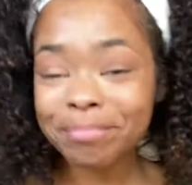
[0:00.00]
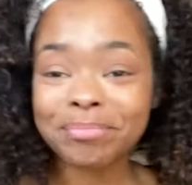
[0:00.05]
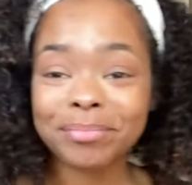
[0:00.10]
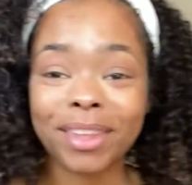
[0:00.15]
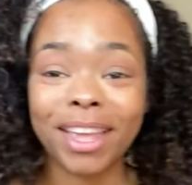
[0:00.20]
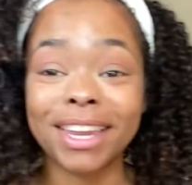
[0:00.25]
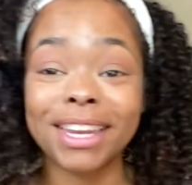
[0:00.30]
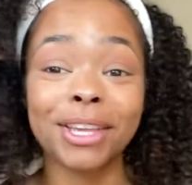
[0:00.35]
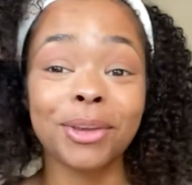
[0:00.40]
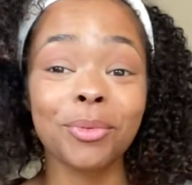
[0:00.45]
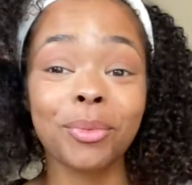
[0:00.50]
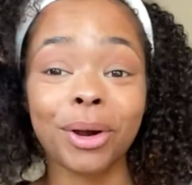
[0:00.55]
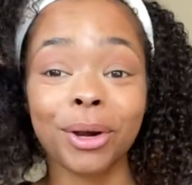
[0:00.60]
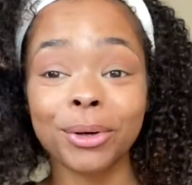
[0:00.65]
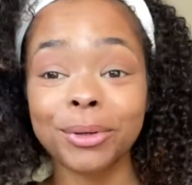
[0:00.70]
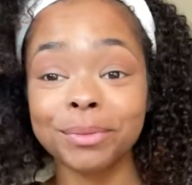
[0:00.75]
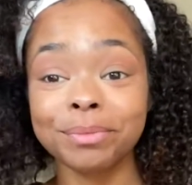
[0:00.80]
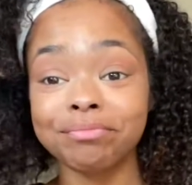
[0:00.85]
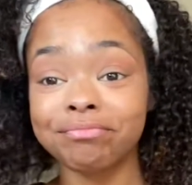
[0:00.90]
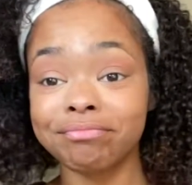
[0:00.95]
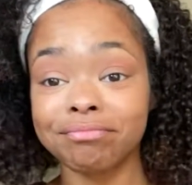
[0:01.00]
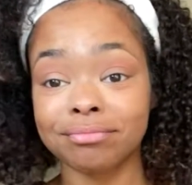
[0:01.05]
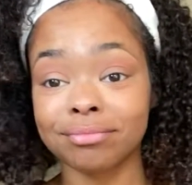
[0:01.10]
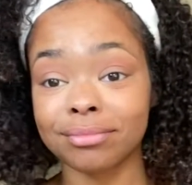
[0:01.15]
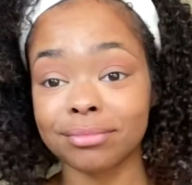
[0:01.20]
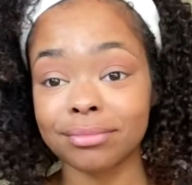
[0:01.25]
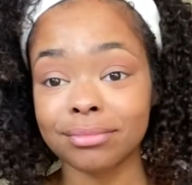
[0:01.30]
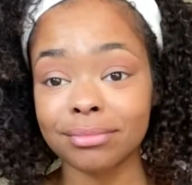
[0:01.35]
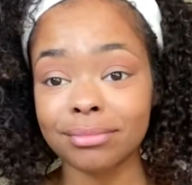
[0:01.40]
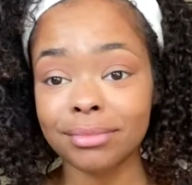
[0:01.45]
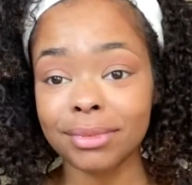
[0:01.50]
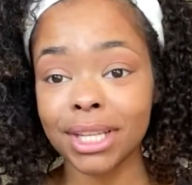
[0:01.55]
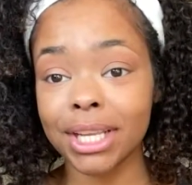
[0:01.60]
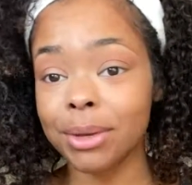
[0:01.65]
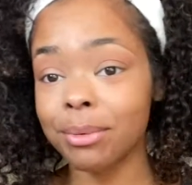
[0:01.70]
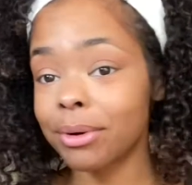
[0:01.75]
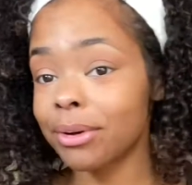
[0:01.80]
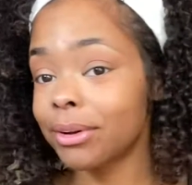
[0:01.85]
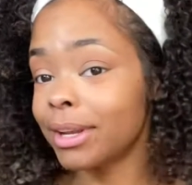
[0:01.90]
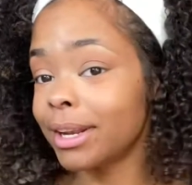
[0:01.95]
And he won't
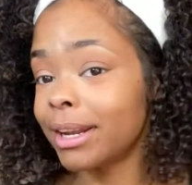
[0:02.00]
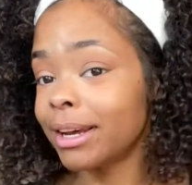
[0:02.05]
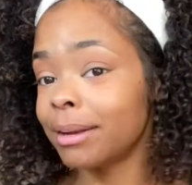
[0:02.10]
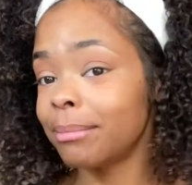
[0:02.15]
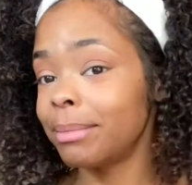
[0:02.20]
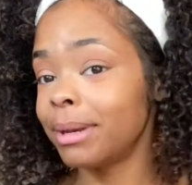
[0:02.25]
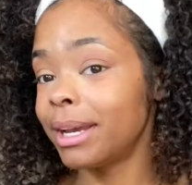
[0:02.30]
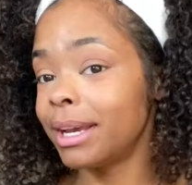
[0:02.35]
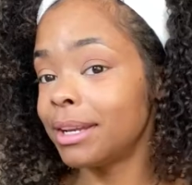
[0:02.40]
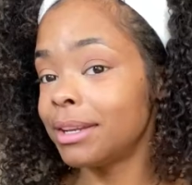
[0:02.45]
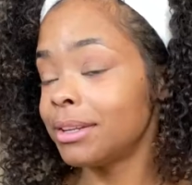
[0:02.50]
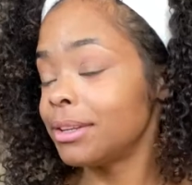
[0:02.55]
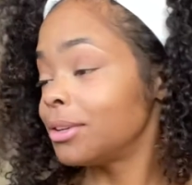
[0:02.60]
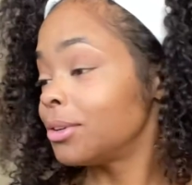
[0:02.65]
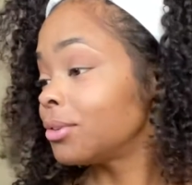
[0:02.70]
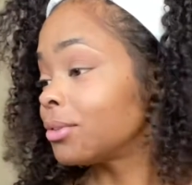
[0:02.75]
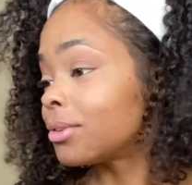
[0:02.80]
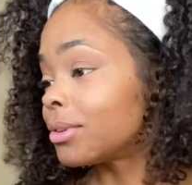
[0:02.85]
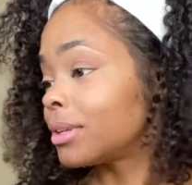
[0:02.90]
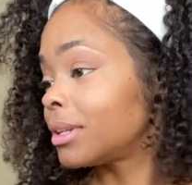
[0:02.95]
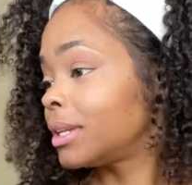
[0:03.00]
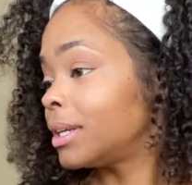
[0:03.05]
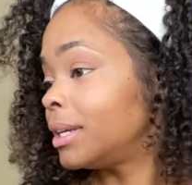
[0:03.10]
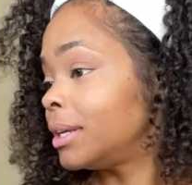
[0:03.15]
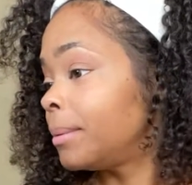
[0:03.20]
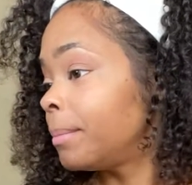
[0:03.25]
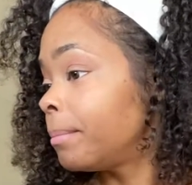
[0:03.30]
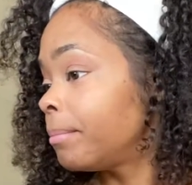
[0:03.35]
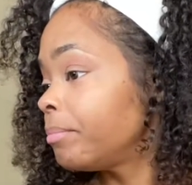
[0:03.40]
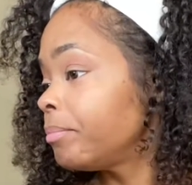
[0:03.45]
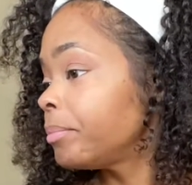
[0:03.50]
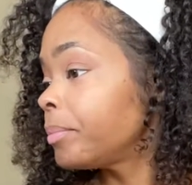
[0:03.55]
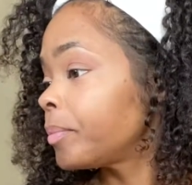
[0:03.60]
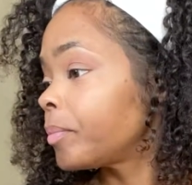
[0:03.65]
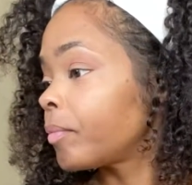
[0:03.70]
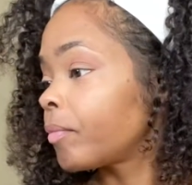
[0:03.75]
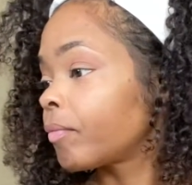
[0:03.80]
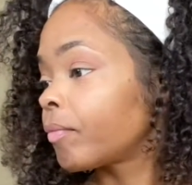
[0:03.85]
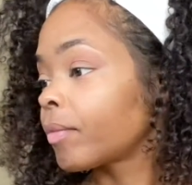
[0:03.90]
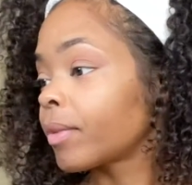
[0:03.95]
get out of bed usually,
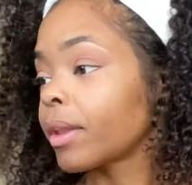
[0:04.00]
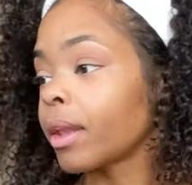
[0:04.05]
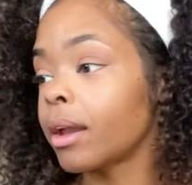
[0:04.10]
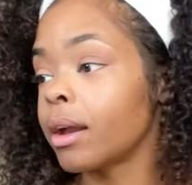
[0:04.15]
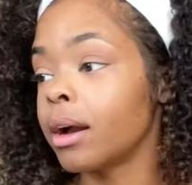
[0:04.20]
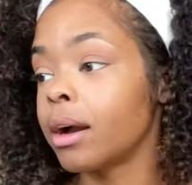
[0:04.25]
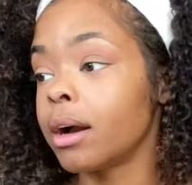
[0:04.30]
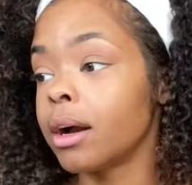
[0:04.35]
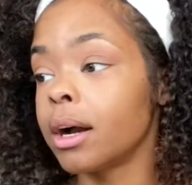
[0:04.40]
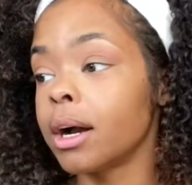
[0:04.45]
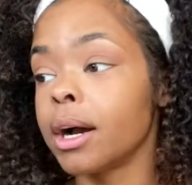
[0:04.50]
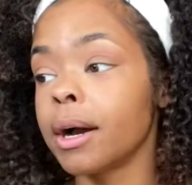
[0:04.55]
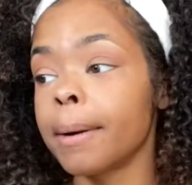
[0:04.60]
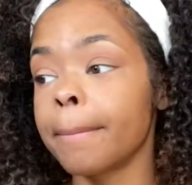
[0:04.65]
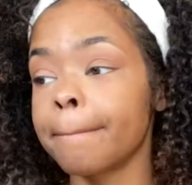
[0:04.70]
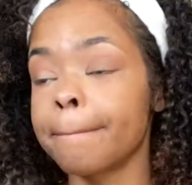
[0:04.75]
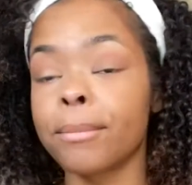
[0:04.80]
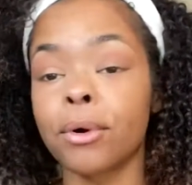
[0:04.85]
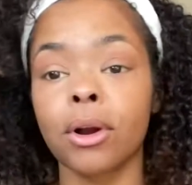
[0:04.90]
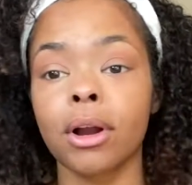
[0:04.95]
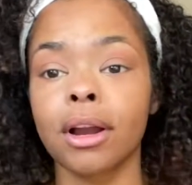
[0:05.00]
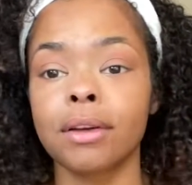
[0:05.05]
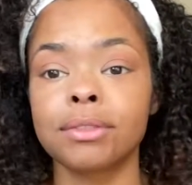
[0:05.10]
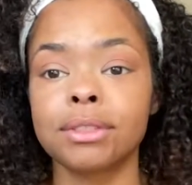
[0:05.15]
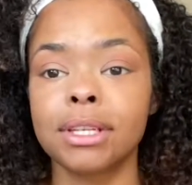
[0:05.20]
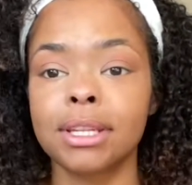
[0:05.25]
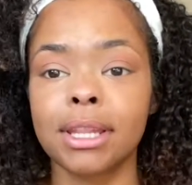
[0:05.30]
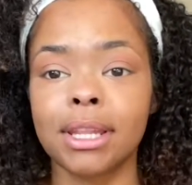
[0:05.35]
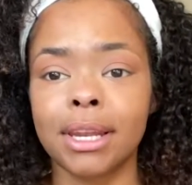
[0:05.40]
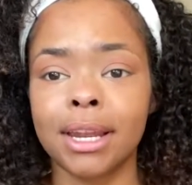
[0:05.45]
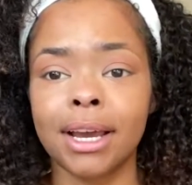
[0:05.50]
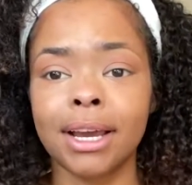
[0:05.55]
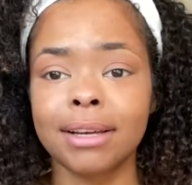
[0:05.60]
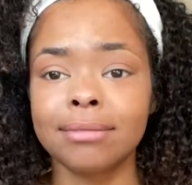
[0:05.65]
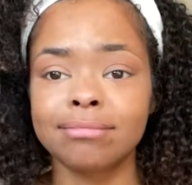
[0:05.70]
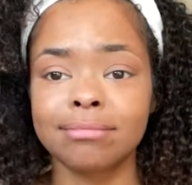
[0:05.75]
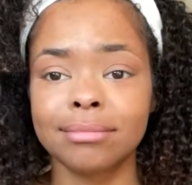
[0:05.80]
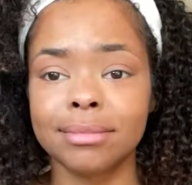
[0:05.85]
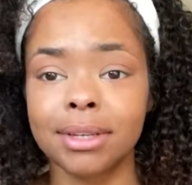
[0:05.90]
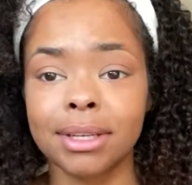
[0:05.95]
more often than not,
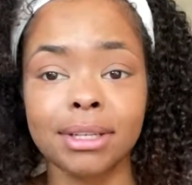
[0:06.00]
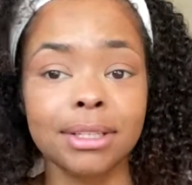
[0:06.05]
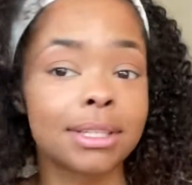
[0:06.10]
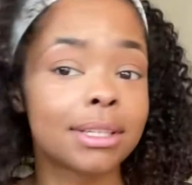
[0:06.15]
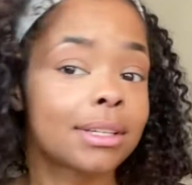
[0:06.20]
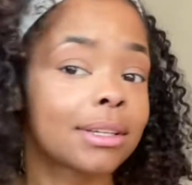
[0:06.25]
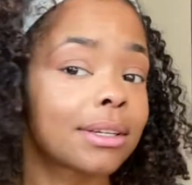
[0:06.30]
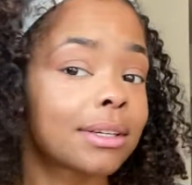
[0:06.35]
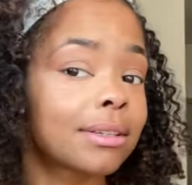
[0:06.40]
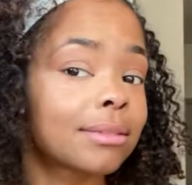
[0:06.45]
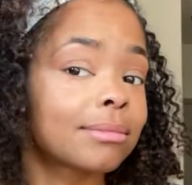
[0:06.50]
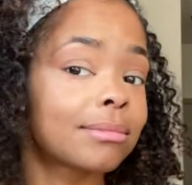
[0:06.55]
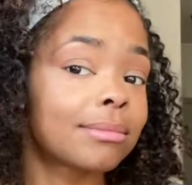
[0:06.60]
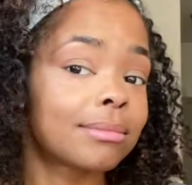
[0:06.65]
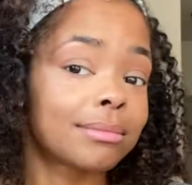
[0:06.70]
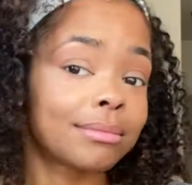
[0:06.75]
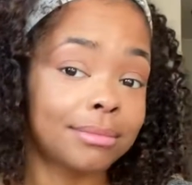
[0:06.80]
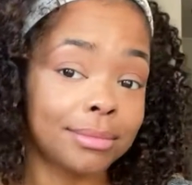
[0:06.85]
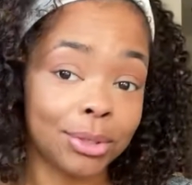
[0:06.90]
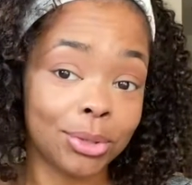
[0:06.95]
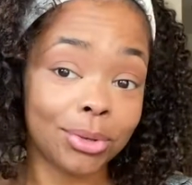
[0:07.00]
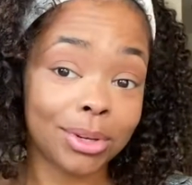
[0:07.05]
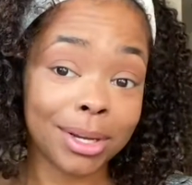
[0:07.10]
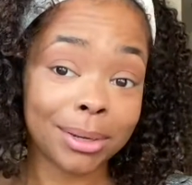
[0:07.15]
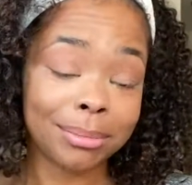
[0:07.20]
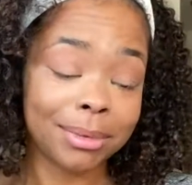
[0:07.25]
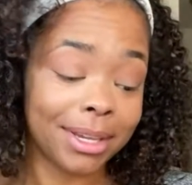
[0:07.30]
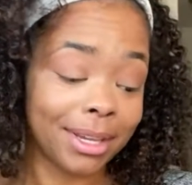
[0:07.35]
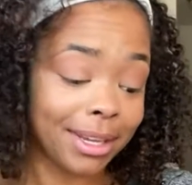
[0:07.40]
until you come get